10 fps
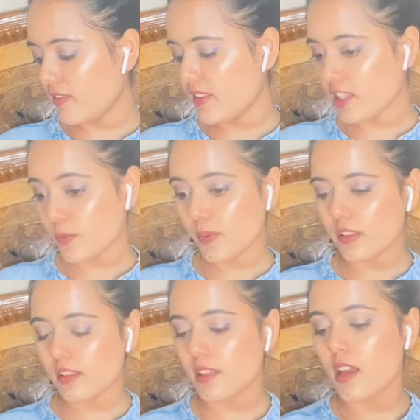this
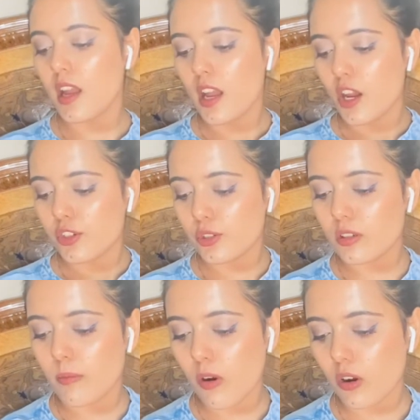month's
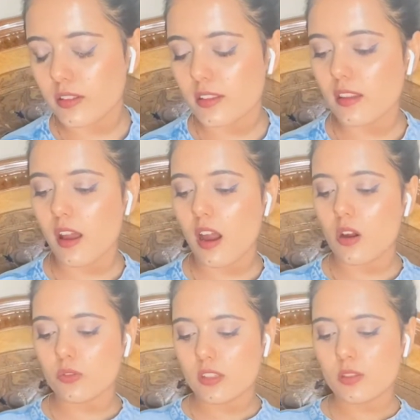sugar box.
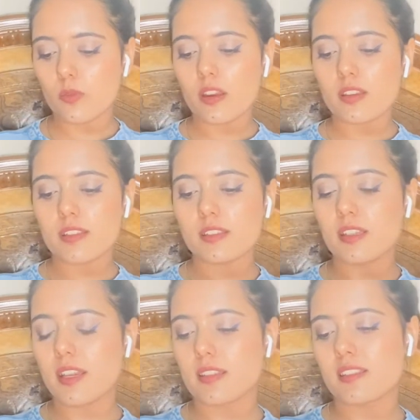Now this one is the
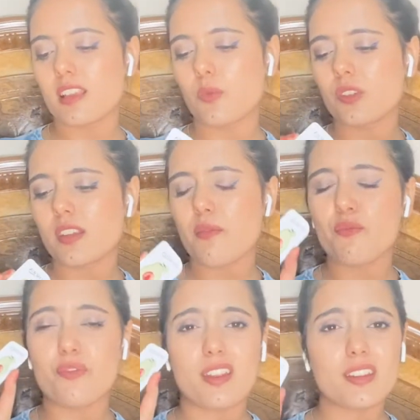next thing, which I'm
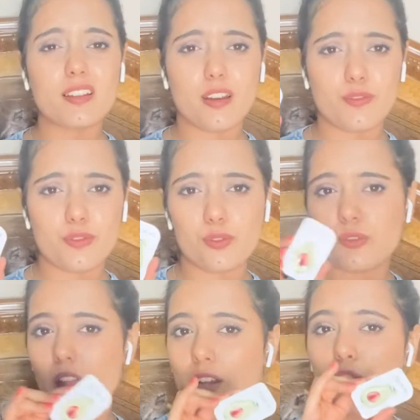very confused.
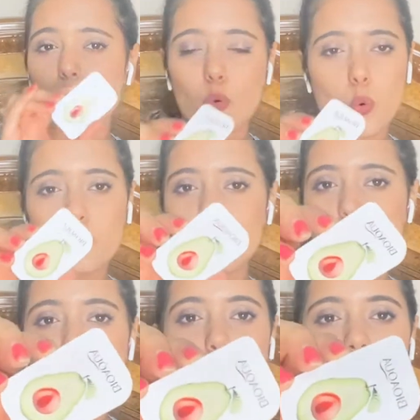I don't
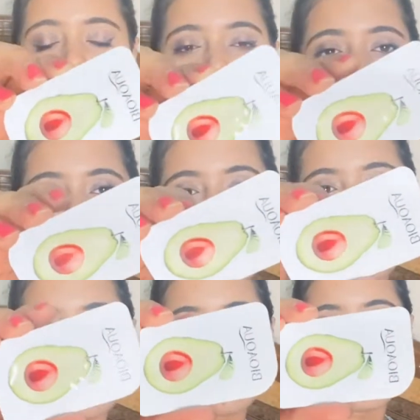know what exactly
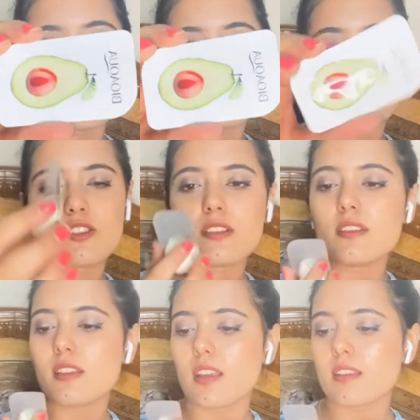is this. It just
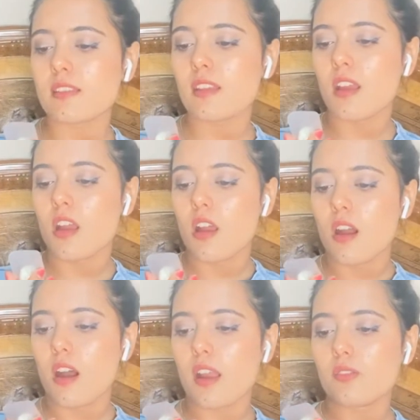says,
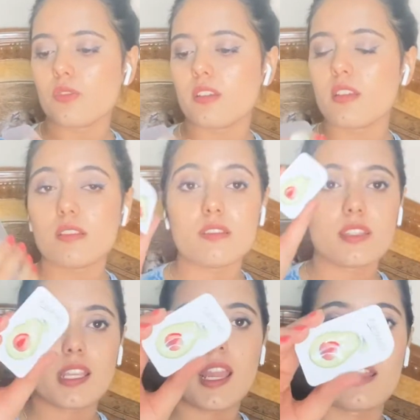I don't know, it doesn't
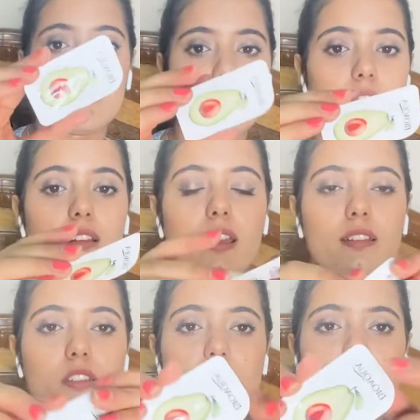say anything. Like
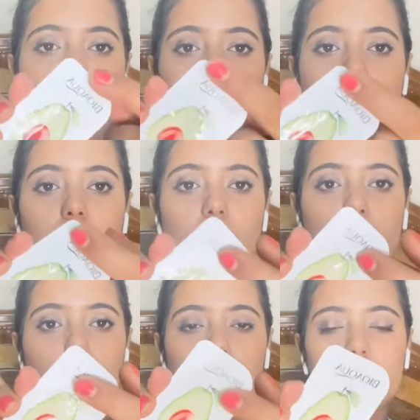it just has the
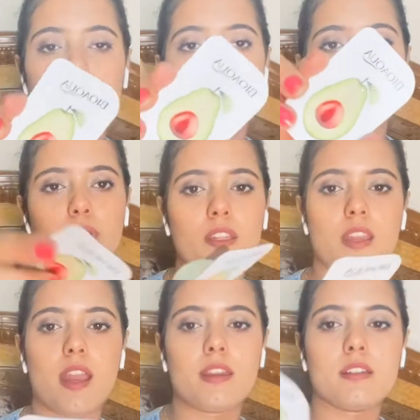name of the company
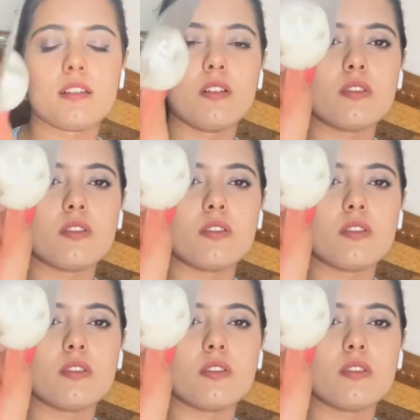and it looks